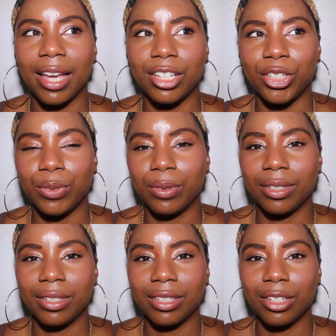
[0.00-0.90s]
and you
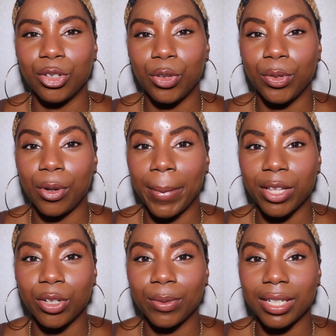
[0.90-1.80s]
and your
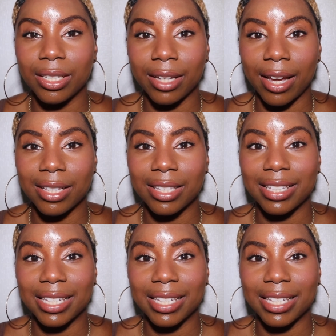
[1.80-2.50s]
mentor would decide